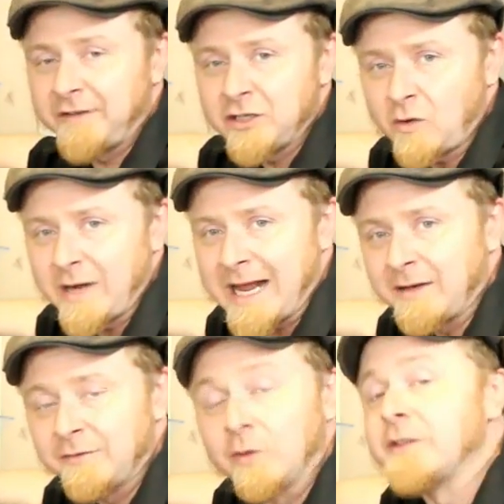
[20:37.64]
if you don't
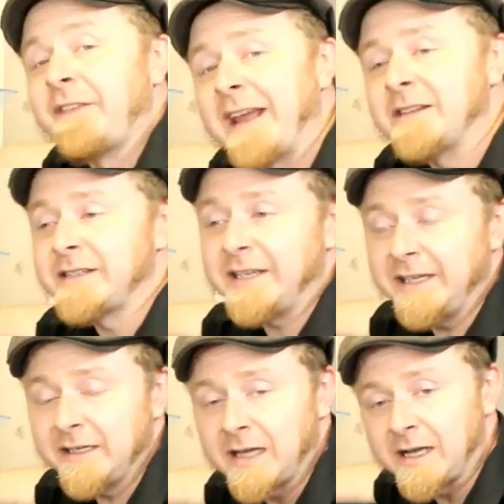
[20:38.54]
have those
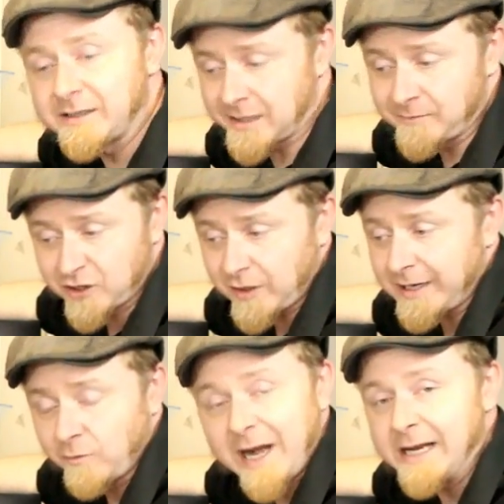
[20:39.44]
fancy
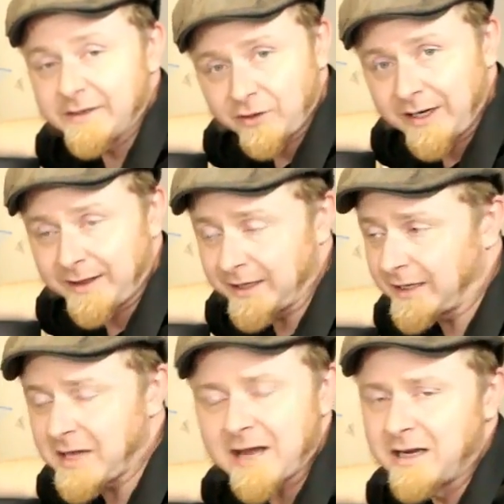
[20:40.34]
substrate rakes or anything
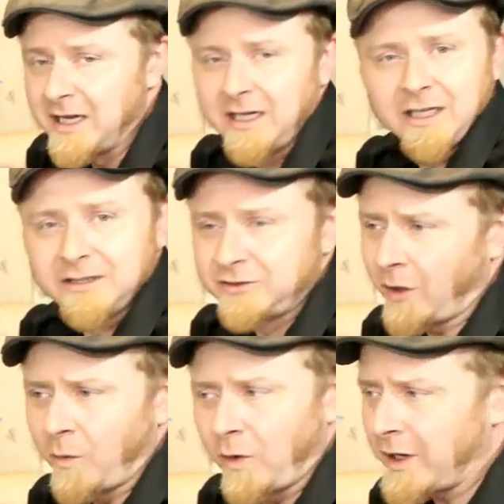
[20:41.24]
like that,
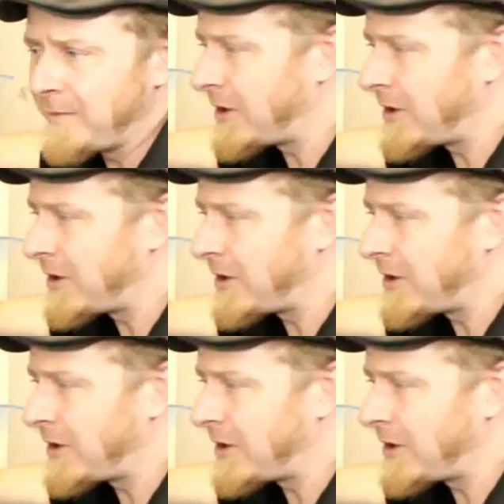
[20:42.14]
don't worry